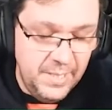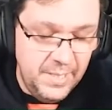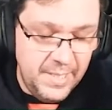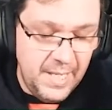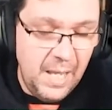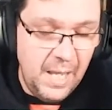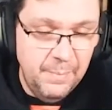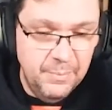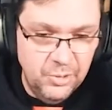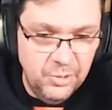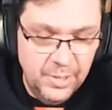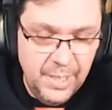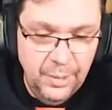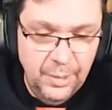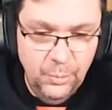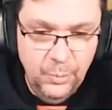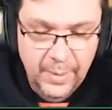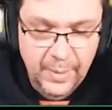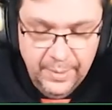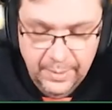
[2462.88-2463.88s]
gamers. Another
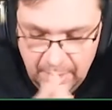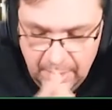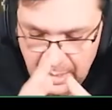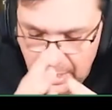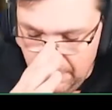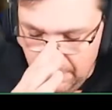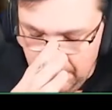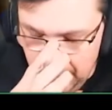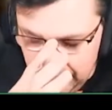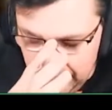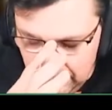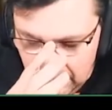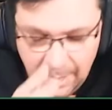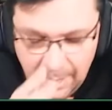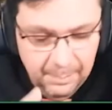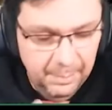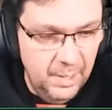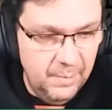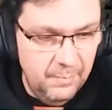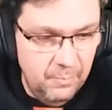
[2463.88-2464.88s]
one. Um, I can't
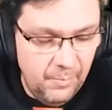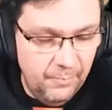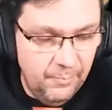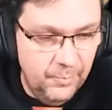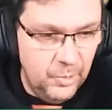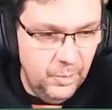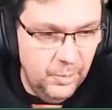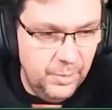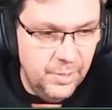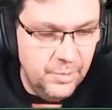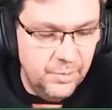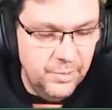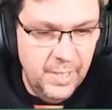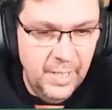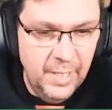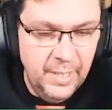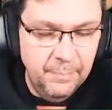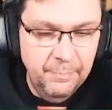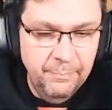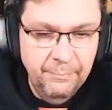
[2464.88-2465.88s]
believe I forgot oh, his yeah,
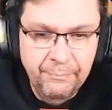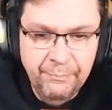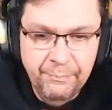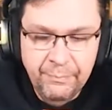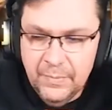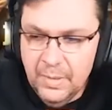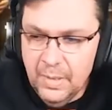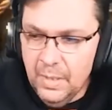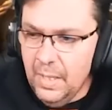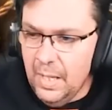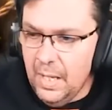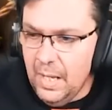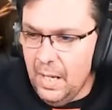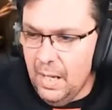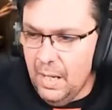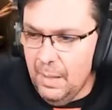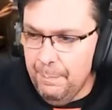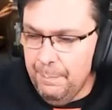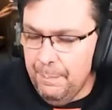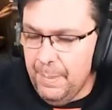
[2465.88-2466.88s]
name. Yeah.
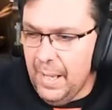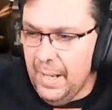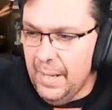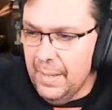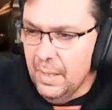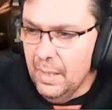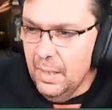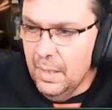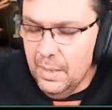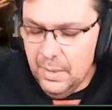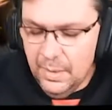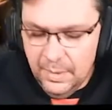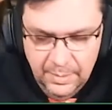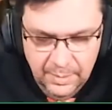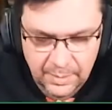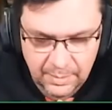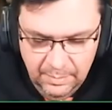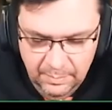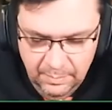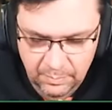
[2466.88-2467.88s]
Um, but uh,
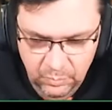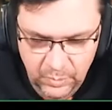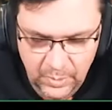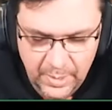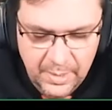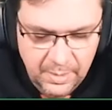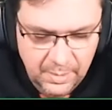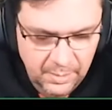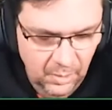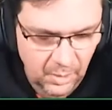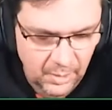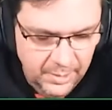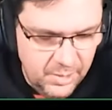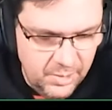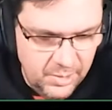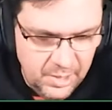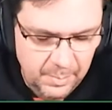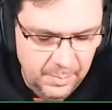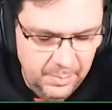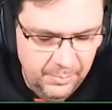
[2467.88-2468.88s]
we, like you
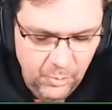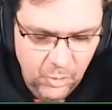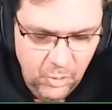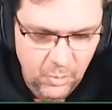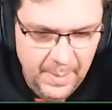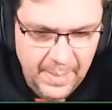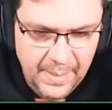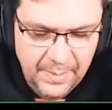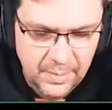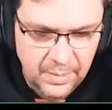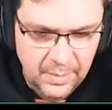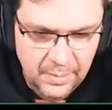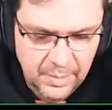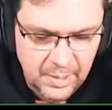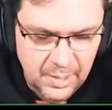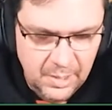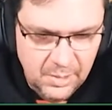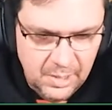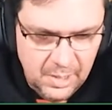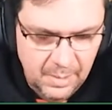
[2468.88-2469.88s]
said before, mate, the,
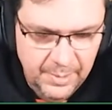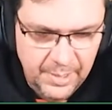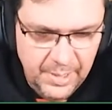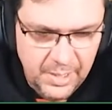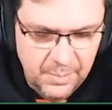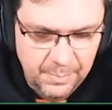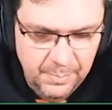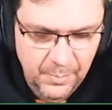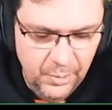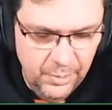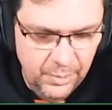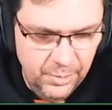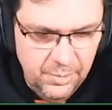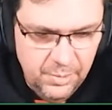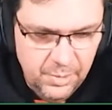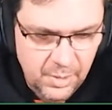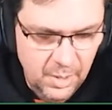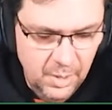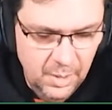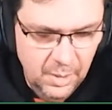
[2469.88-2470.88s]
the some of these modders,
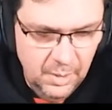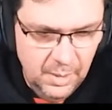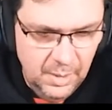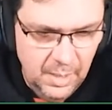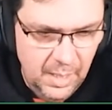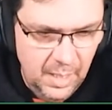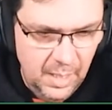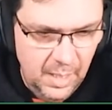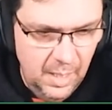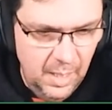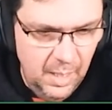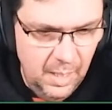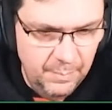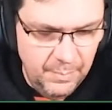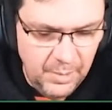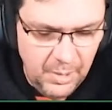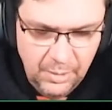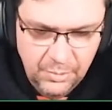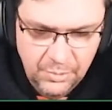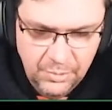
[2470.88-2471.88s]
um,
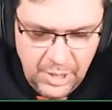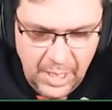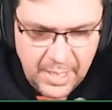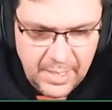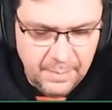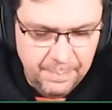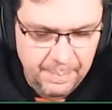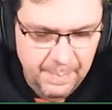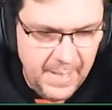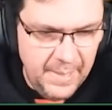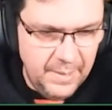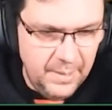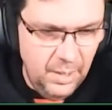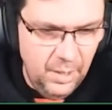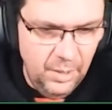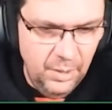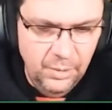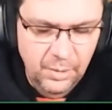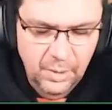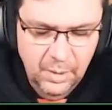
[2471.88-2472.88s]
you know, Jacob
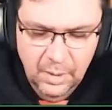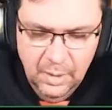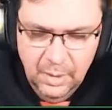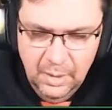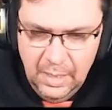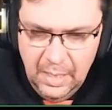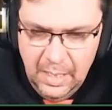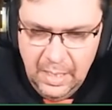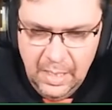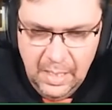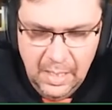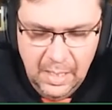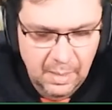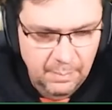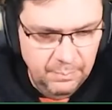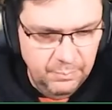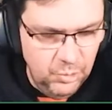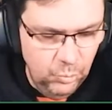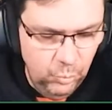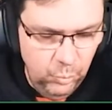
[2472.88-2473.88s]
Mango,
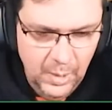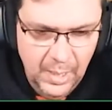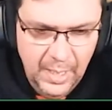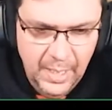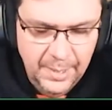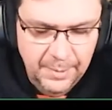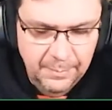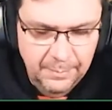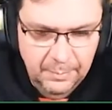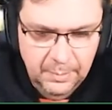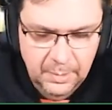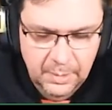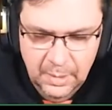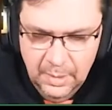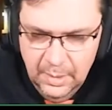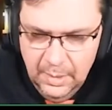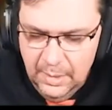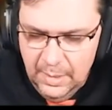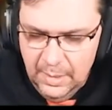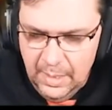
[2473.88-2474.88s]
um, DaOne,
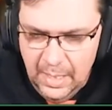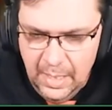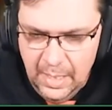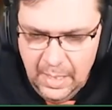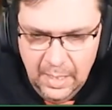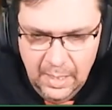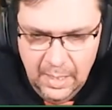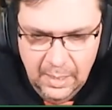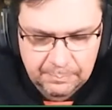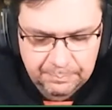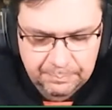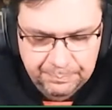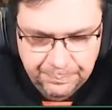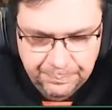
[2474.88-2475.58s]
mm-hmm, mm-hmm. um,